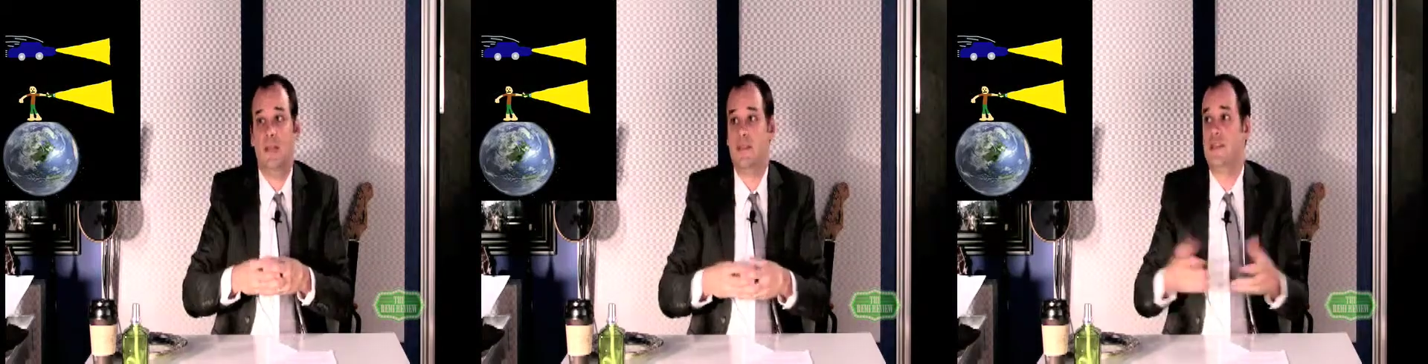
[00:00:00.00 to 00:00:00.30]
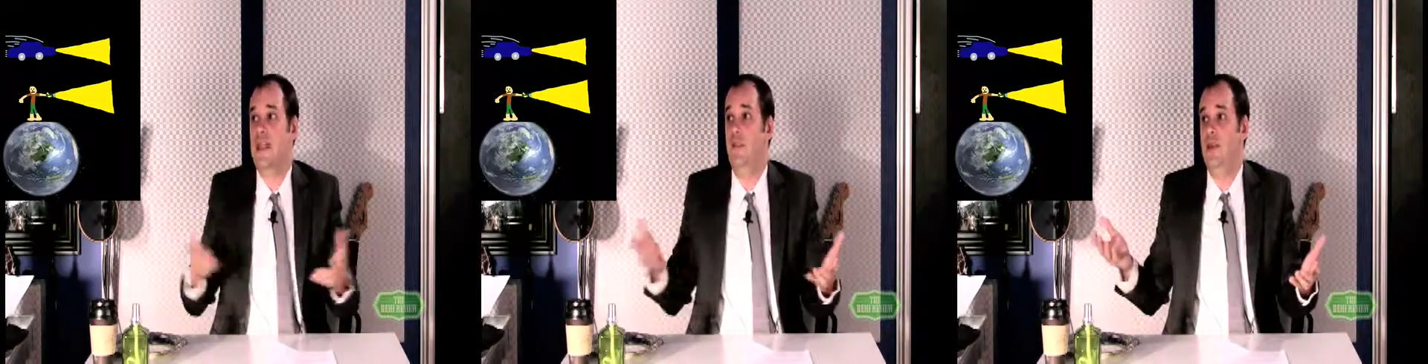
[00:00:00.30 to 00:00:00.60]
It's
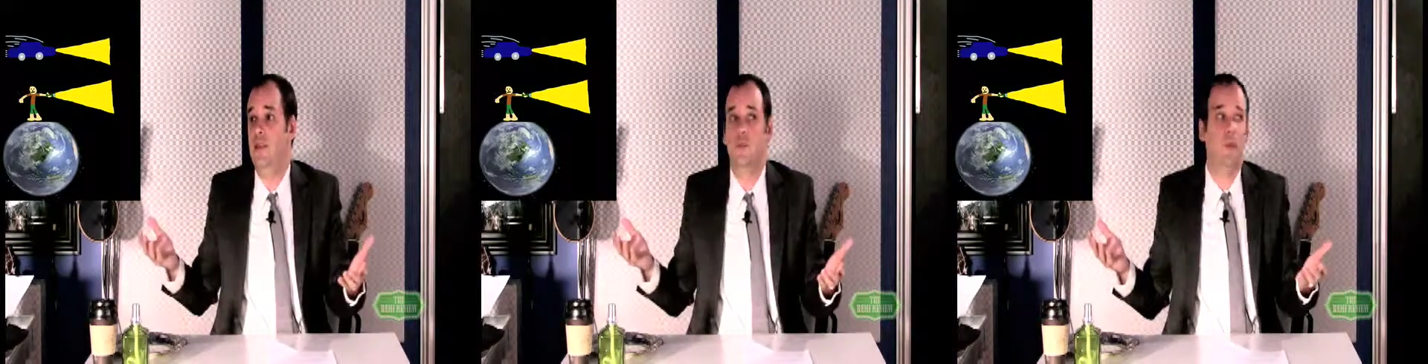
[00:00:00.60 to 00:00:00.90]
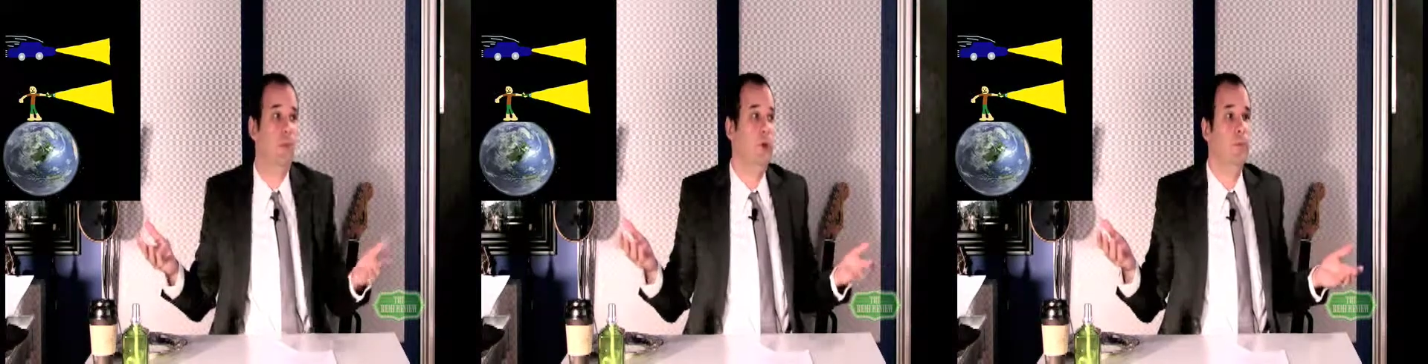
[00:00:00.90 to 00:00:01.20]
the same way
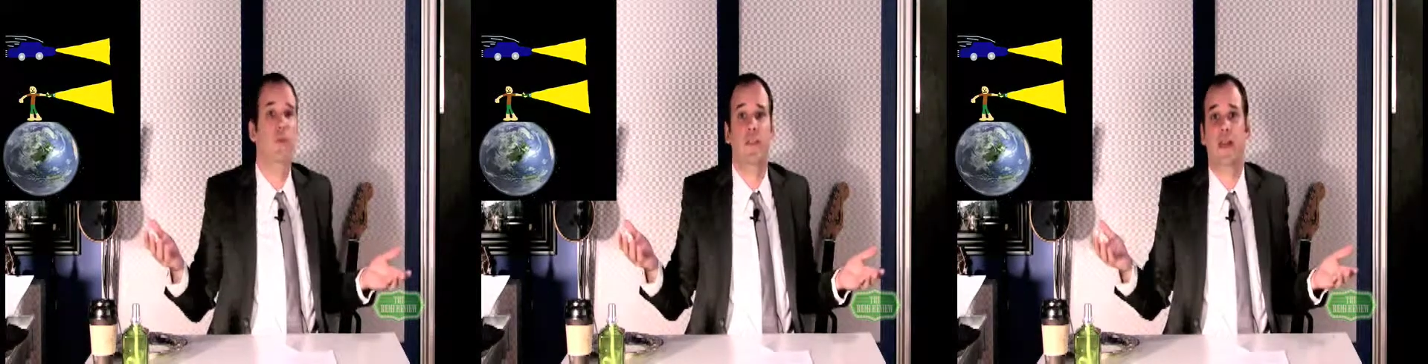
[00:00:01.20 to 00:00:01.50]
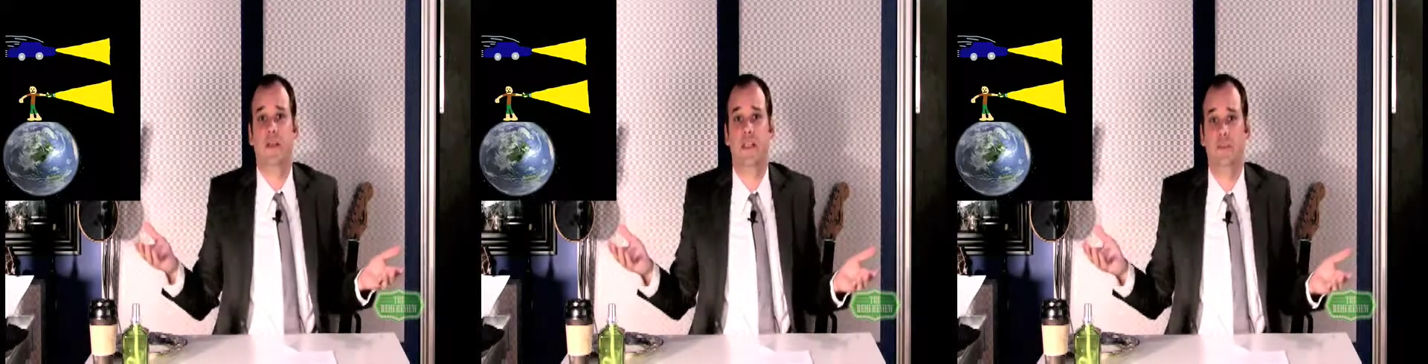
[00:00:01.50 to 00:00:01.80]
that we're
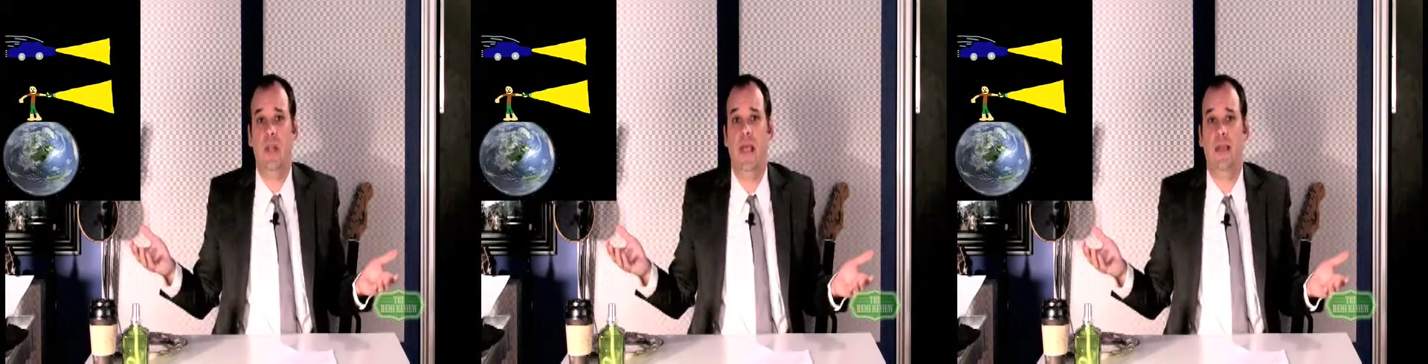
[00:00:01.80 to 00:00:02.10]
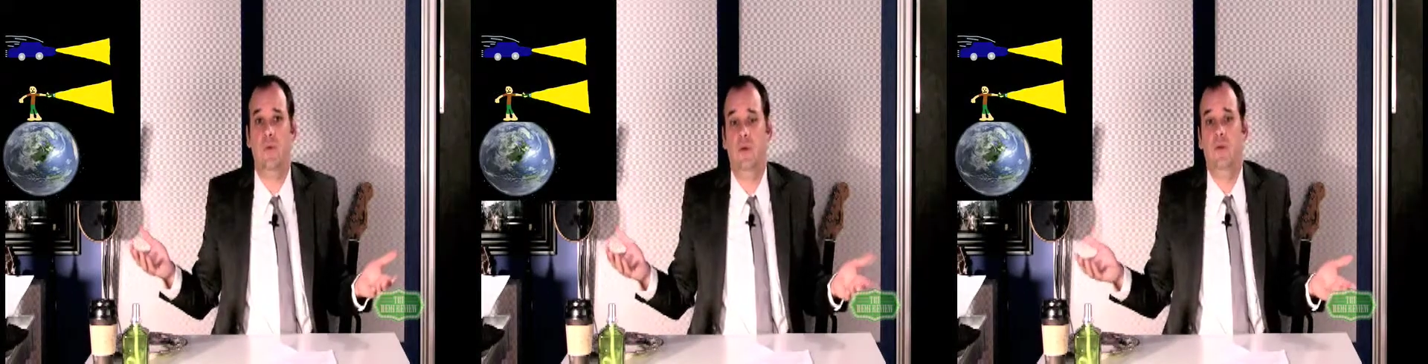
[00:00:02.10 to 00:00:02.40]
moving on this
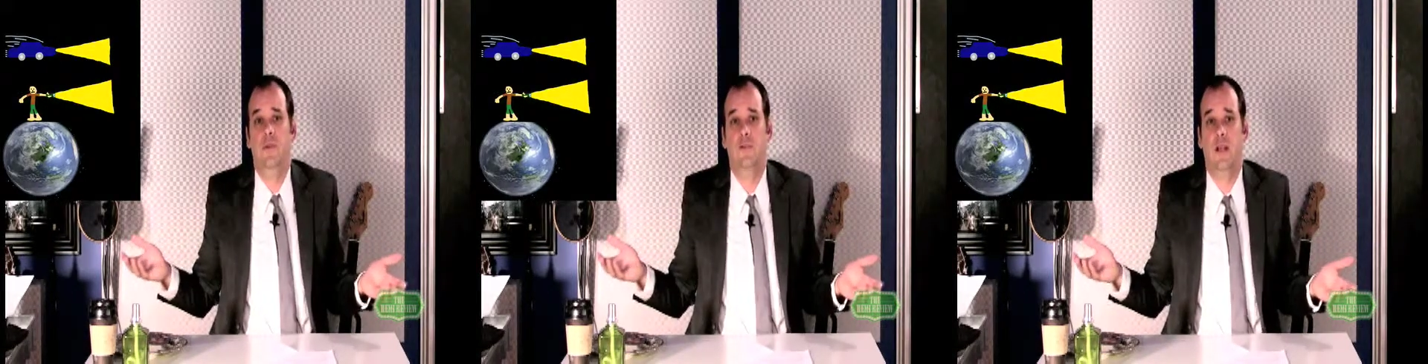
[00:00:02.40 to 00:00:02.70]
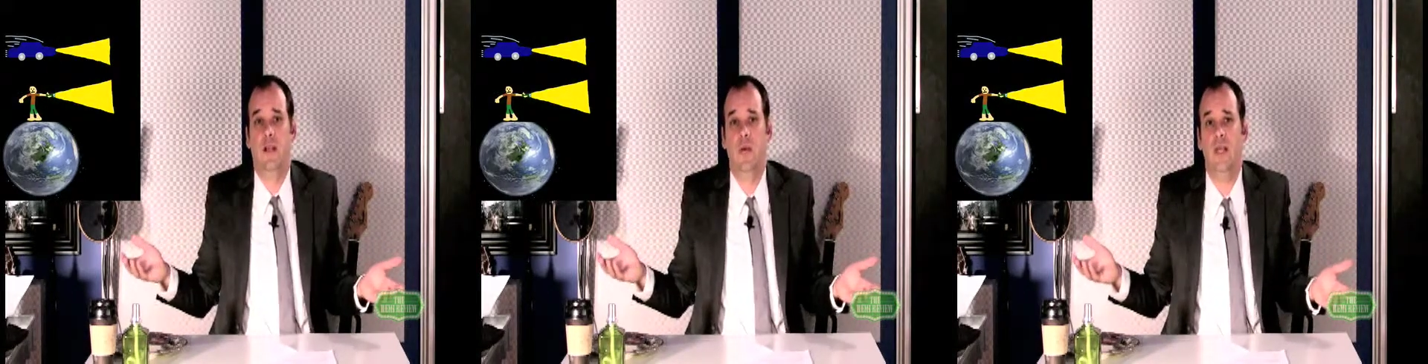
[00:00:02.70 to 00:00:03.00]
planet. We're moving
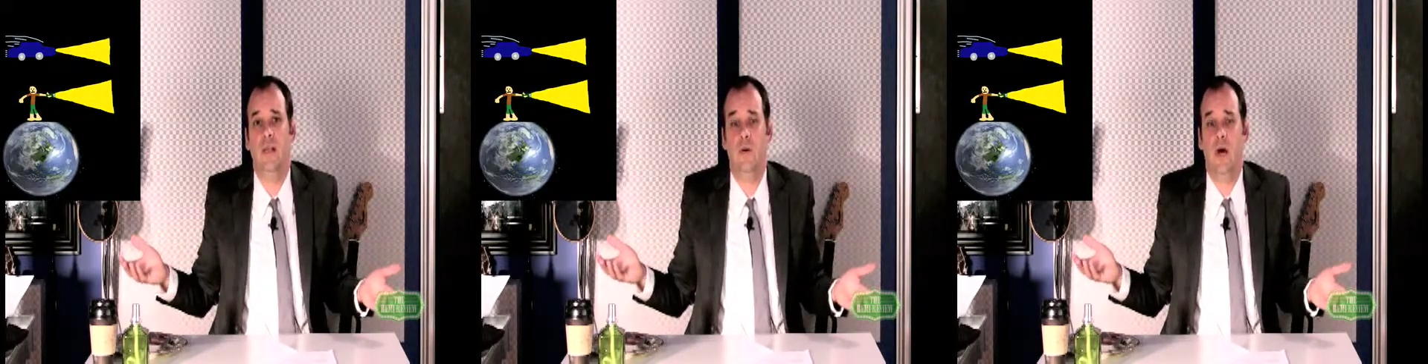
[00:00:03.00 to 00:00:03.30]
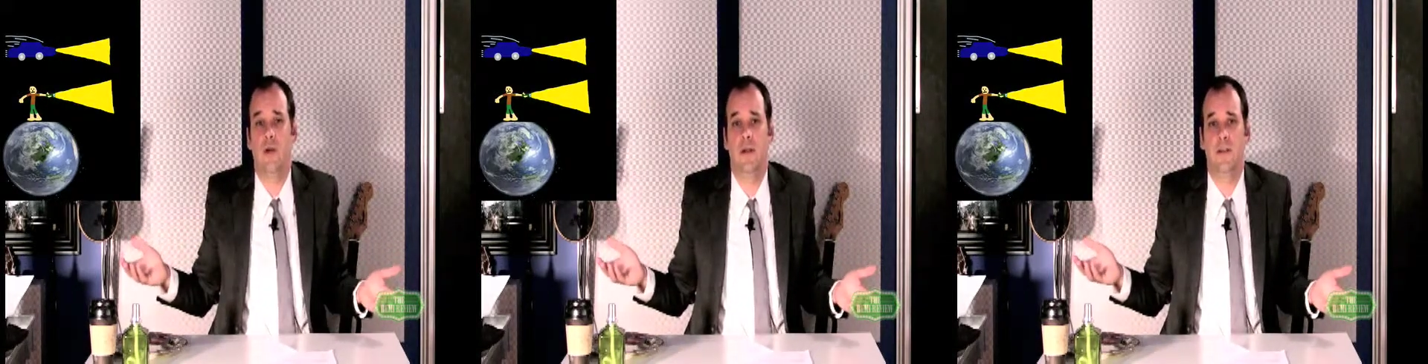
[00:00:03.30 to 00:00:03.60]
very quickly
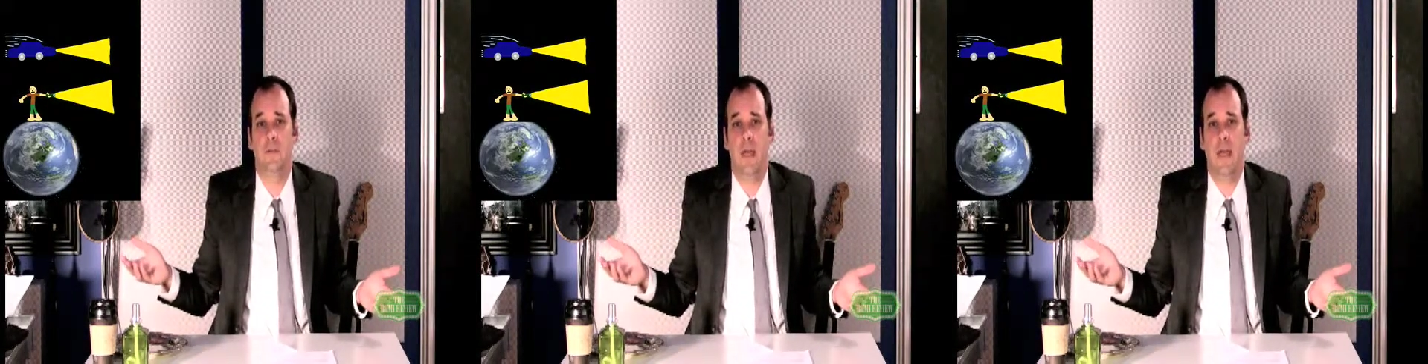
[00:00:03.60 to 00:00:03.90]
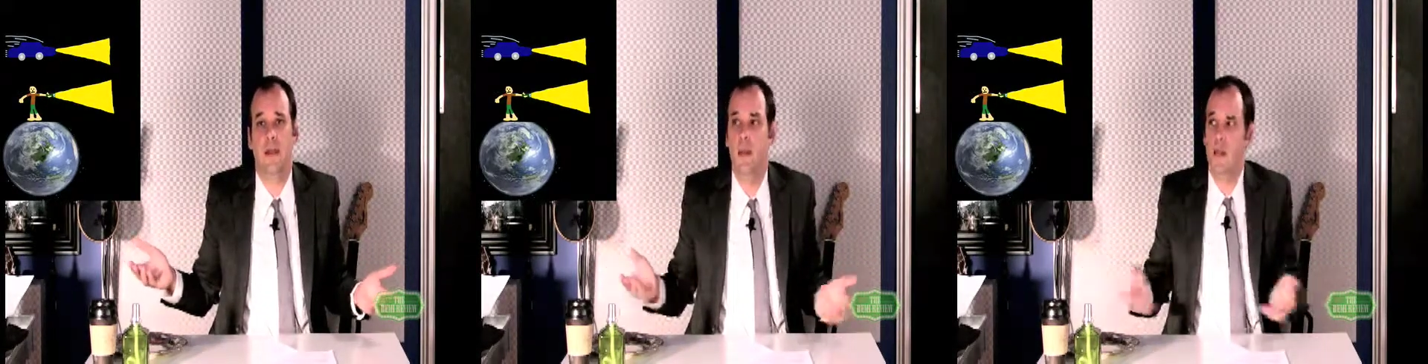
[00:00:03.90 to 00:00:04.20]
while we're on this
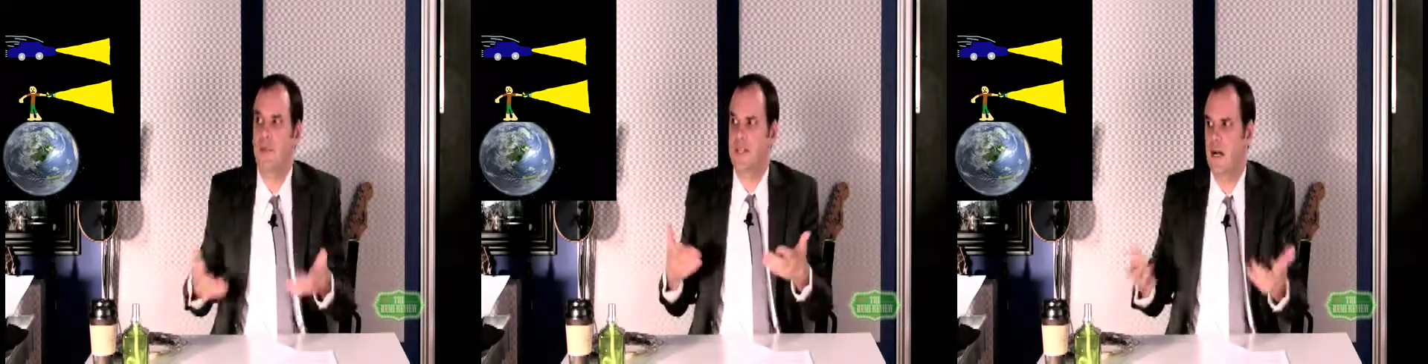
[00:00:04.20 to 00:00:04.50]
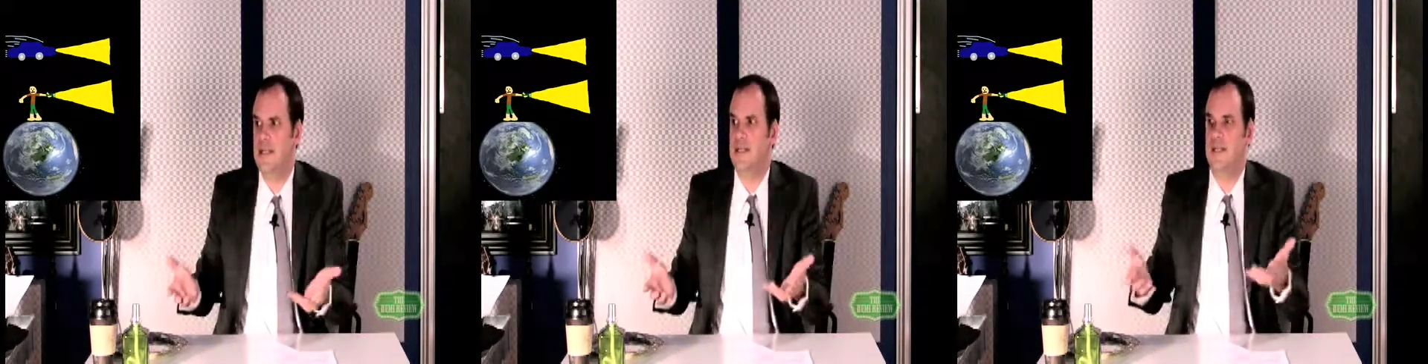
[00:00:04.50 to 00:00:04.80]
planet, but
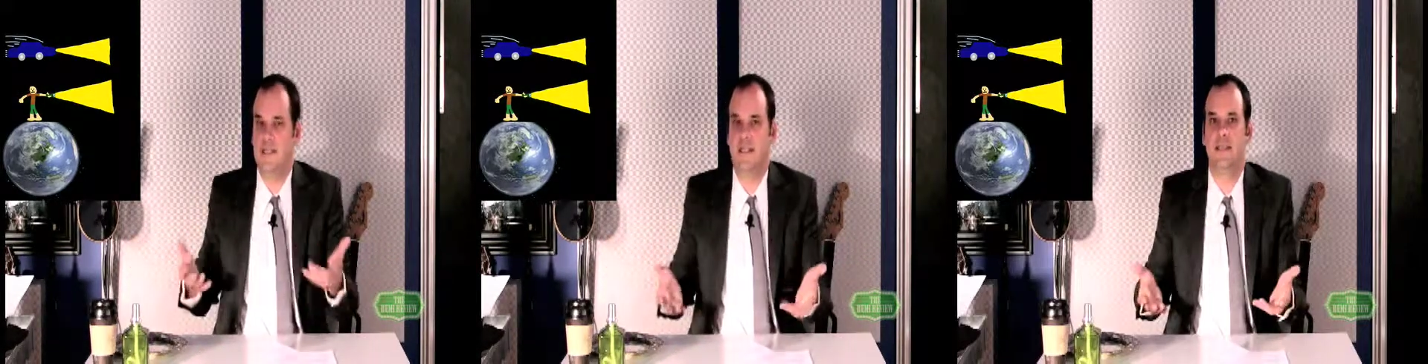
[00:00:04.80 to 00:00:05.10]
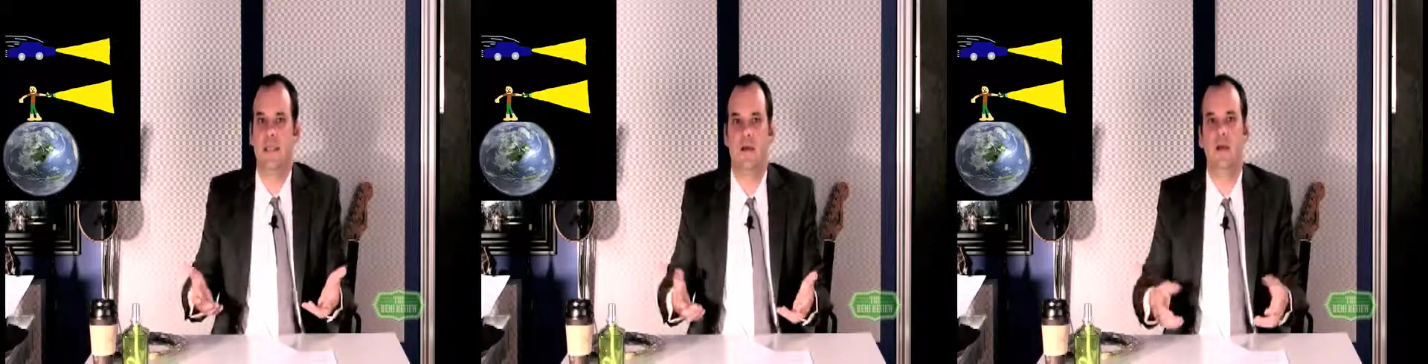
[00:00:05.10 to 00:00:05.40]
to us it's
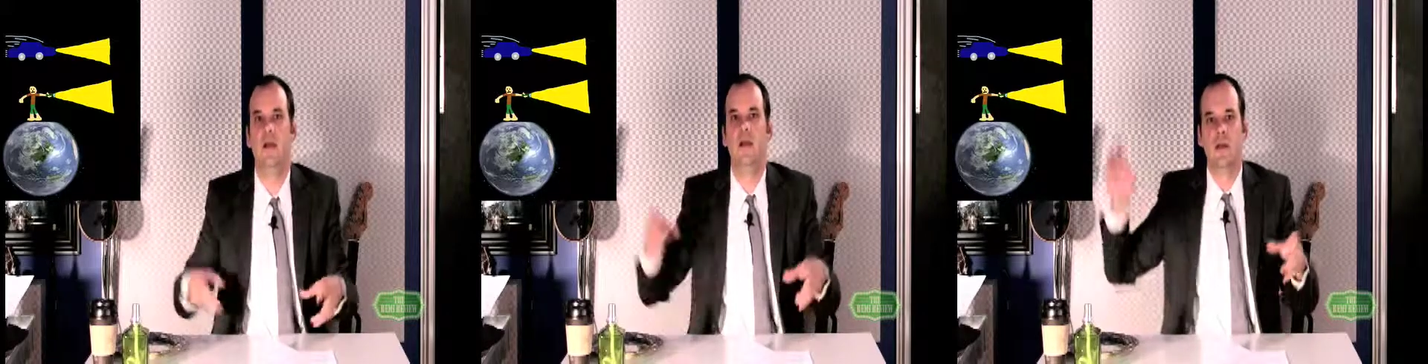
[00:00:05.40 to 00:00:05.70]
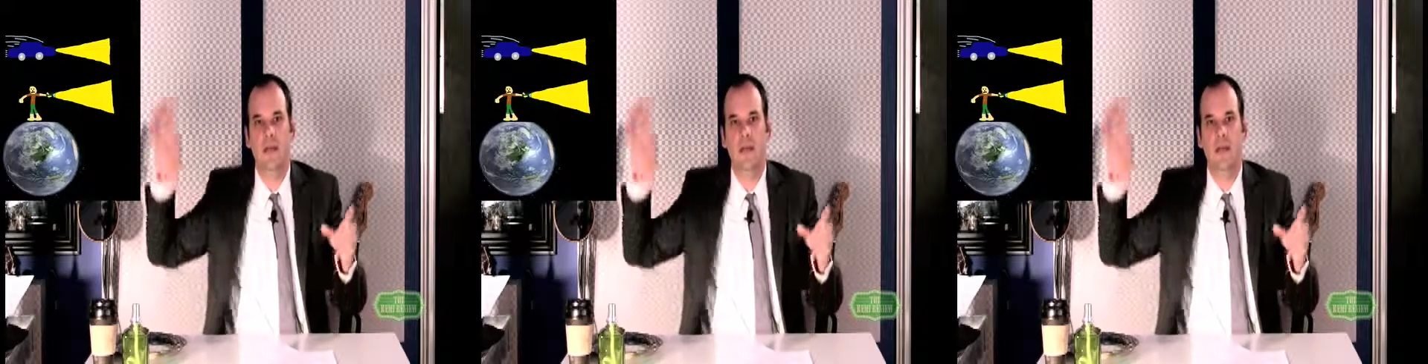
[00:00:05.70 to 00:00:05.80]
still.